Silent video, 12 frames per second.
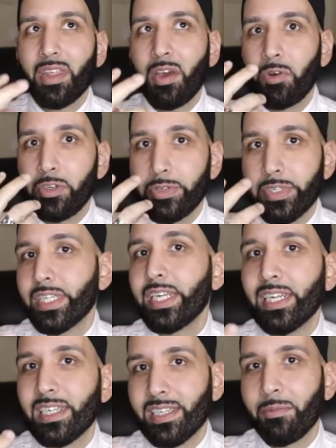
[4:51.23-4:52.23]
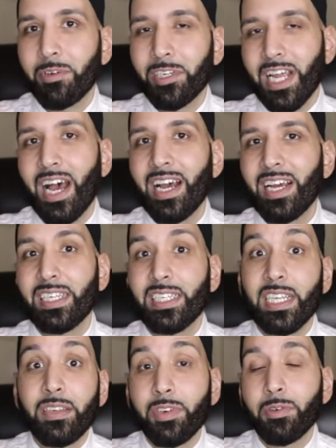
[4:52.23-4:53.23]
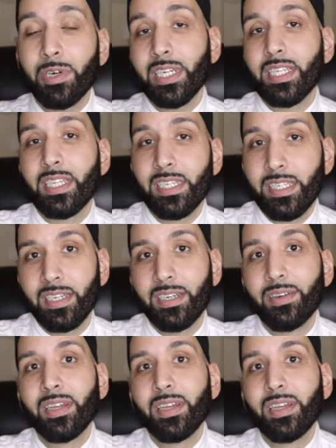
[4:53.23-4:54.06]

that when you see it in someone's eyes, even when it's distant,